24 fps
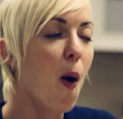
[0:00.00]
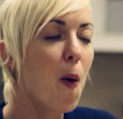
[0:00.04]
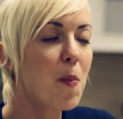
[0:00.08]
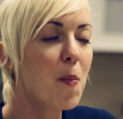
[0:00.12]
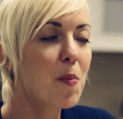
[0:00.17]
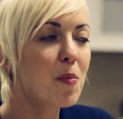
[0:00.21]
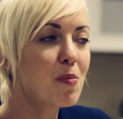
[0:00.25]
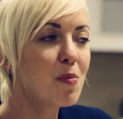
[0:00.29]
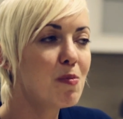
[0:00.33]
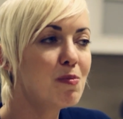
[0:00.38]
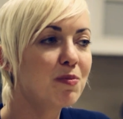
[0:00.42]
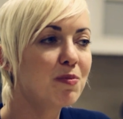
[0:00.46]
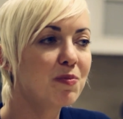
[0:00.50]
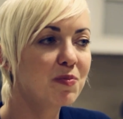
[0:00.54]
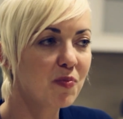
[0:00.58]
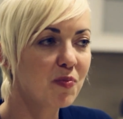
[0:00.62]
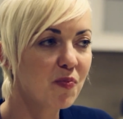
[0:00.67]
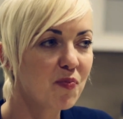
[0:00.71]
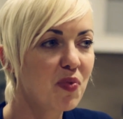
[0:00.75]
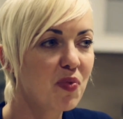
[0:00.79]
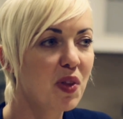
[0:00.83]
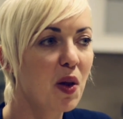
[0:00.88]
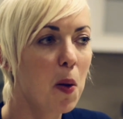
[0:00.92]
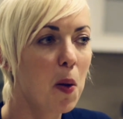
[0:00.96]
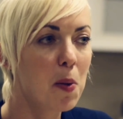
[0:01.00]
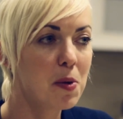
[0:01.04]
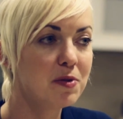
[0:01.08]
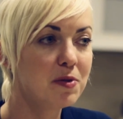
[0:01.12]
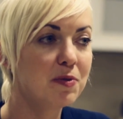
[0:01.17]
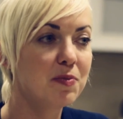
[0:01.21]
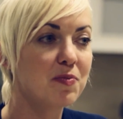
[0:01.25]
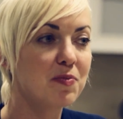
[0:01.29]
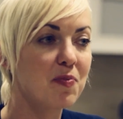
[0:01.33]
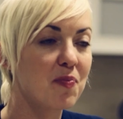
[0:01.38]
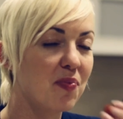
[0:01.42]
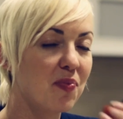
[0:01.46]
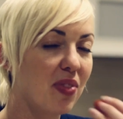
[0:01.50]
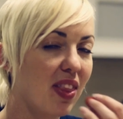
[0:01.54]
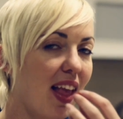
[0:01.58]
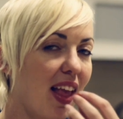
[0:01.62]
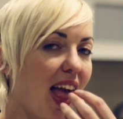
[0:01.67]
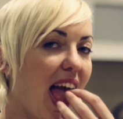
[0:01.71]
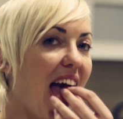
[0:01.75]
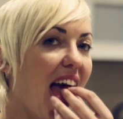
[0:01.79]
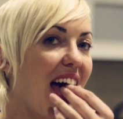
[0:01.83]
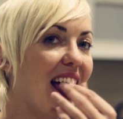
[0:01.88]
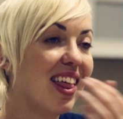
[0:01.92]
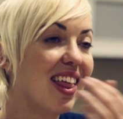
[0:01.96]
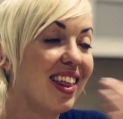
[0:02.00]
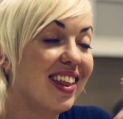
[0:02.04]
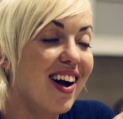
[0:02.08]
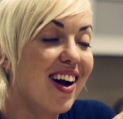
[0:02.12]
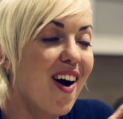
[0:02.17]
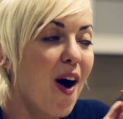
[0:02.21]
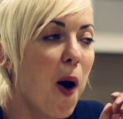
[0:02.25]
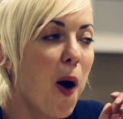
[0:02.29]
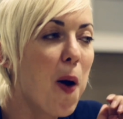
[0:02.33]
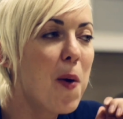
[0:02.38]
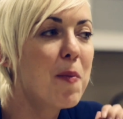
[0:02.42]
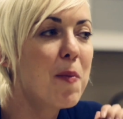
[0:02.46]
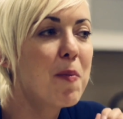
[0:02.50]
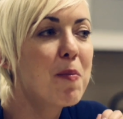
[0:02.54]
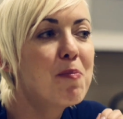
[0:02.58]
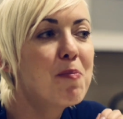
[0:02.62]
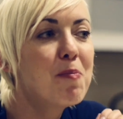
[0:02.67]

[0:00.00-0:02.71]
The best bodybuilding diet is the one you'll stick to.